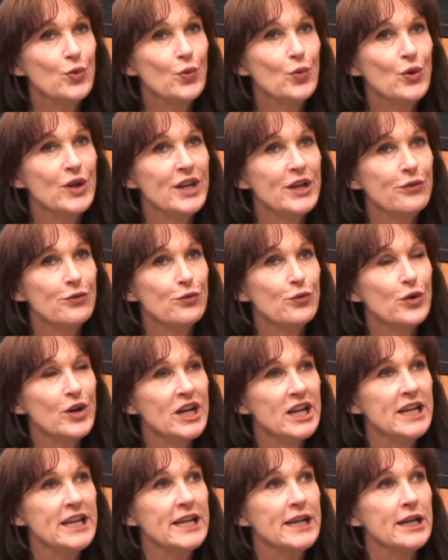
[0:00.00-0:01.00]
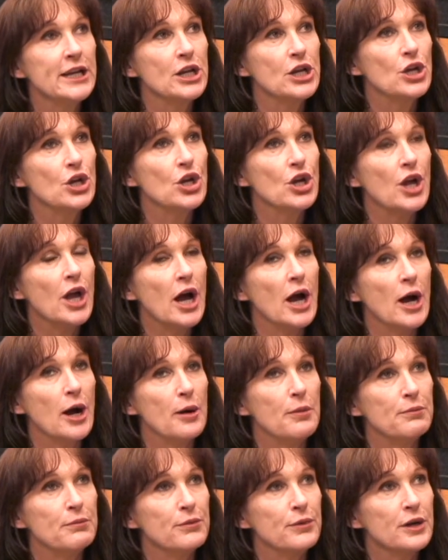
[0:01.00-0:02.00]
And we've really
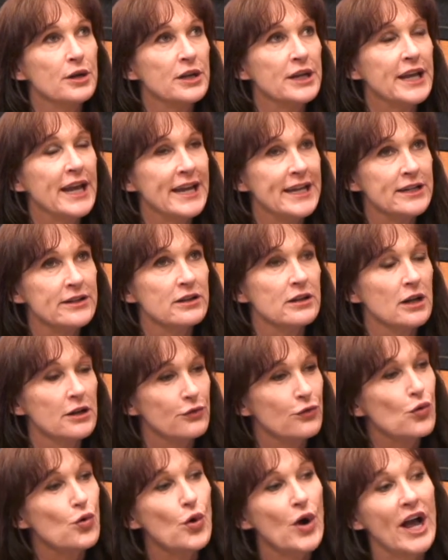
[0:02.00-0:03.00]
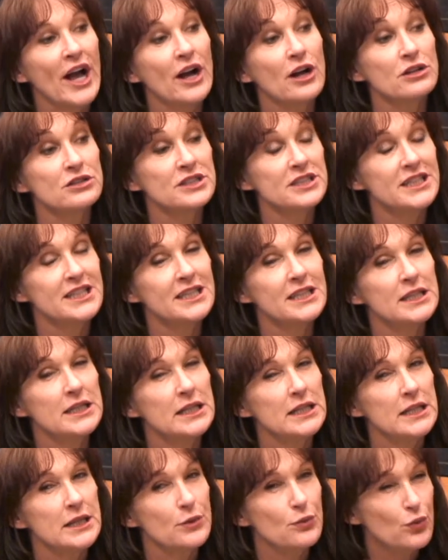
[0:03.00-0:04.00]
gained a lot of ground in
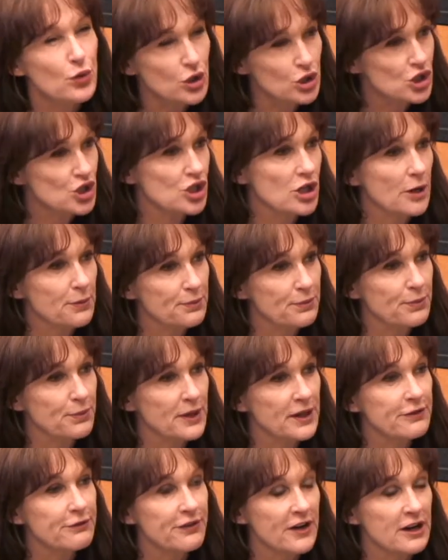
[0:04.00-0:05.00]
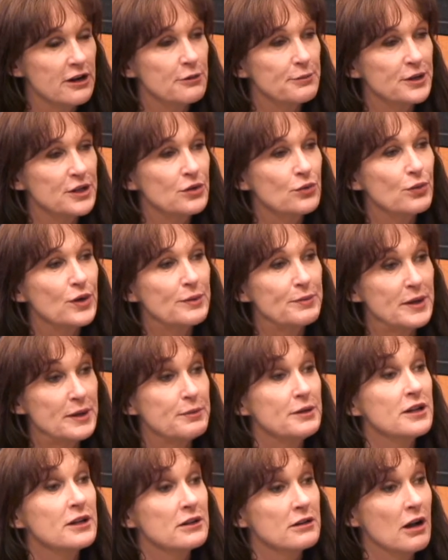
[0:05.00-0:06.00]
the workshop environment where
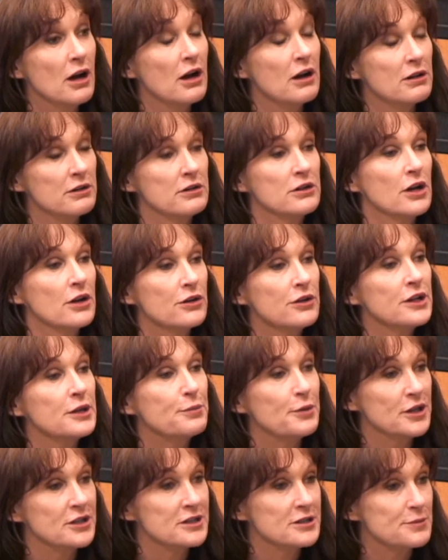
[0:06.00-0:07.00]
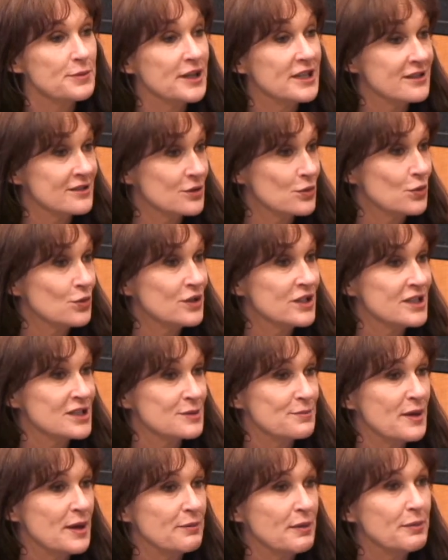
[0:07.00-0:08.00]
people can not only participate as an
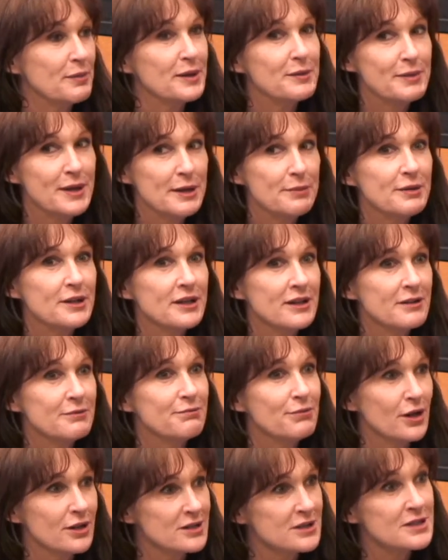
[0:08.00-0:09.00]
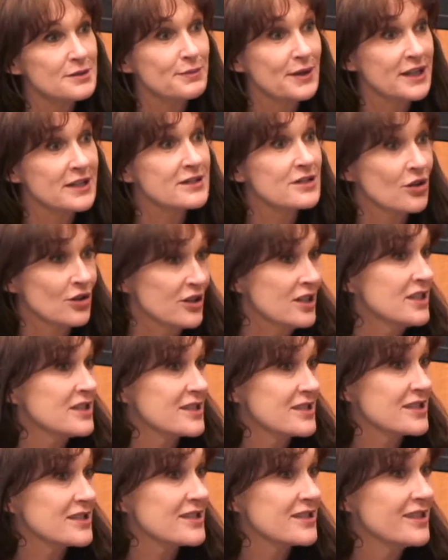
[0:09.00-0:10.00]
audience member, but people can participate as
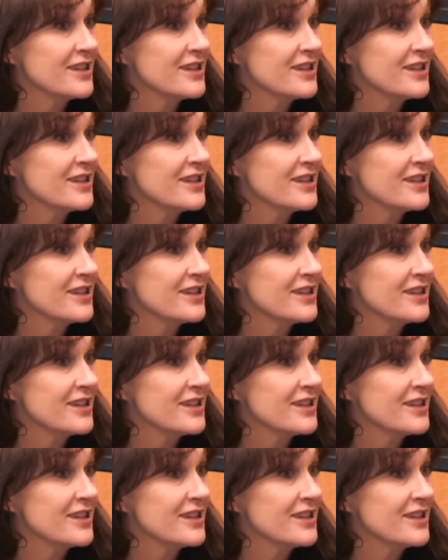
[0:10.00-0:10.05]
artists.